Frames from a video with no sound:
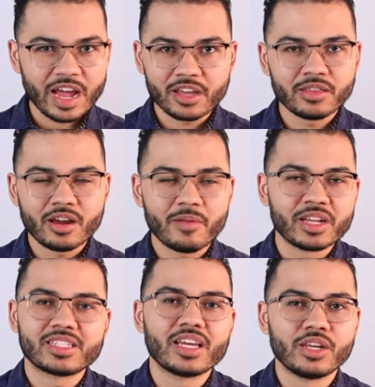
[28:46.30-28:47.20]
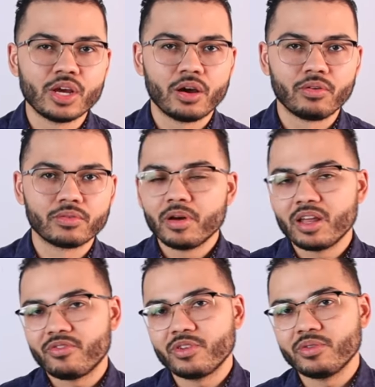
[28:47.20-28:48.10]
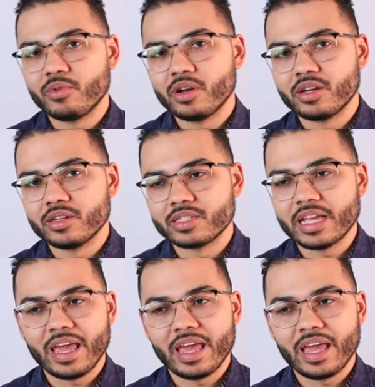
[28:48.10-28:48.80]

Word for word: value there, I'm gonna say no. But if it was